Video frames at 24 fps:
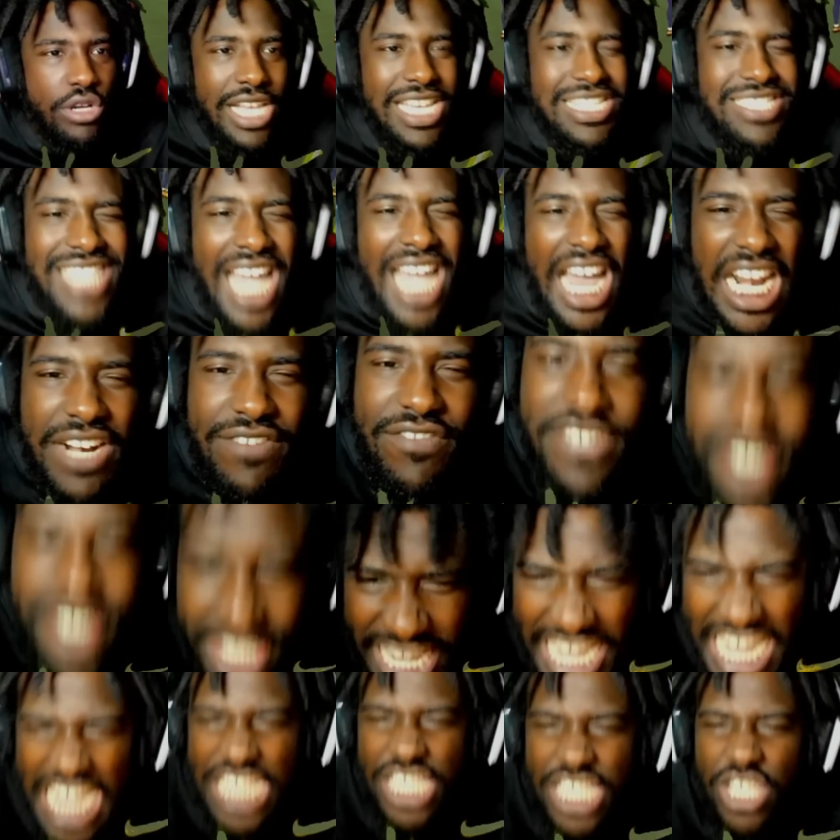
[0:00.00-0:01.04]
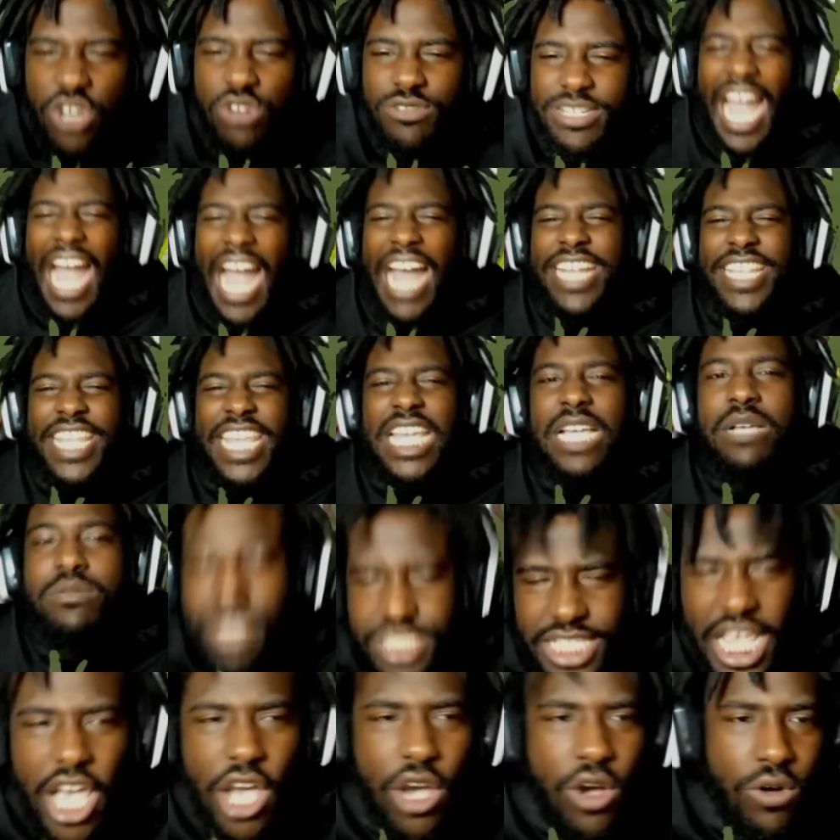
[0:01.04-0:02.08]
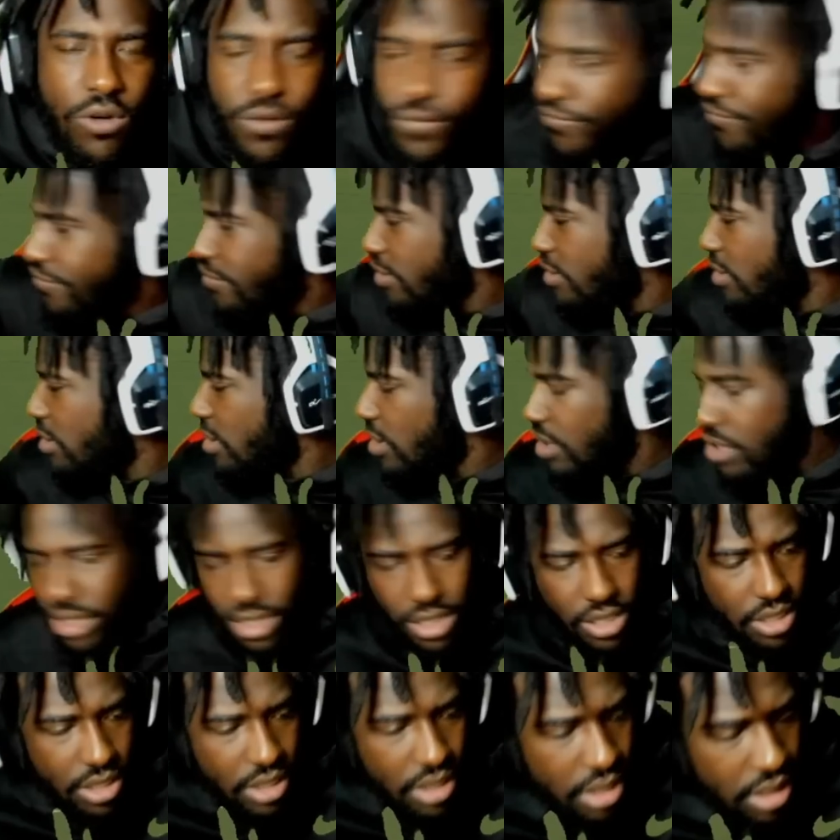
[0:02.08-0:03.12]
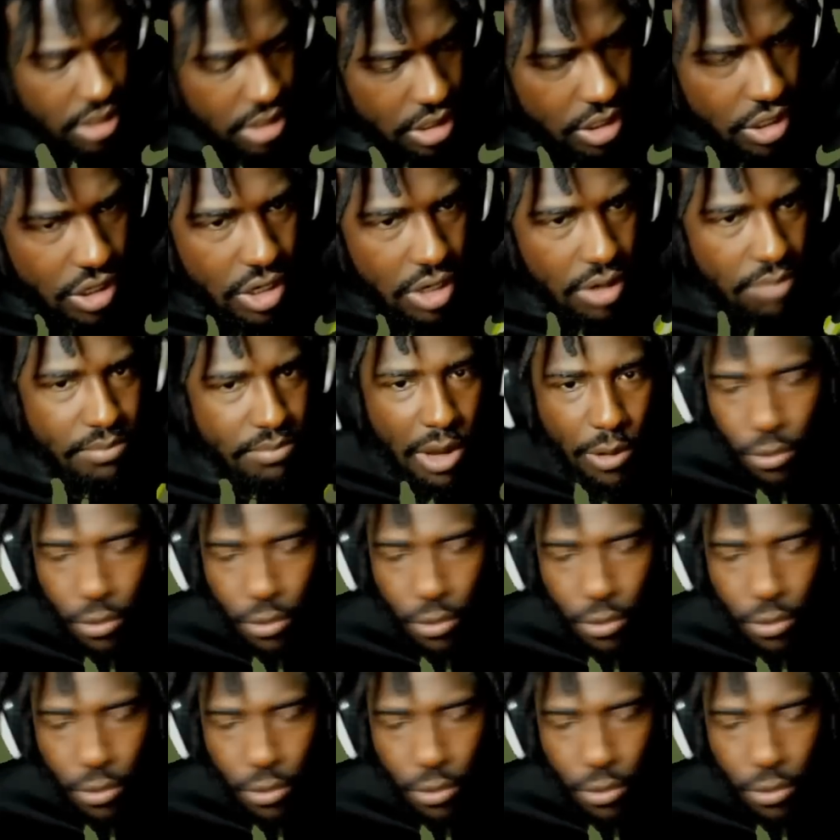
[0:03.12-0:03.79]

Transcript: It's time to redeem your goddamn self. My